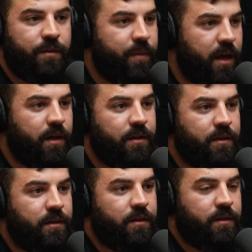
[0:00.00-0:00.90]
a debate,
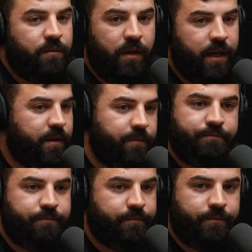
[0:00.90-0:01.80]
like
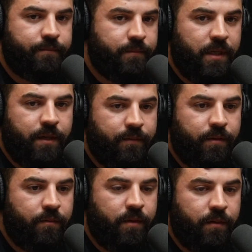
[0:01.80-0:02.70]
I don't even
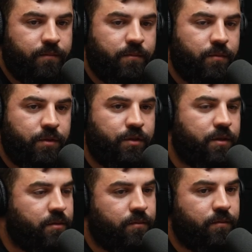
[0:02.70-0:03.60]
know, like
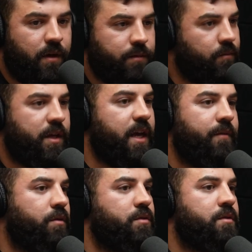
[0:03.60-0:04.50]
jiu-jitsu, what? Gi
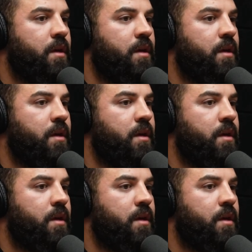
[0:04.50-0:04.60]
versus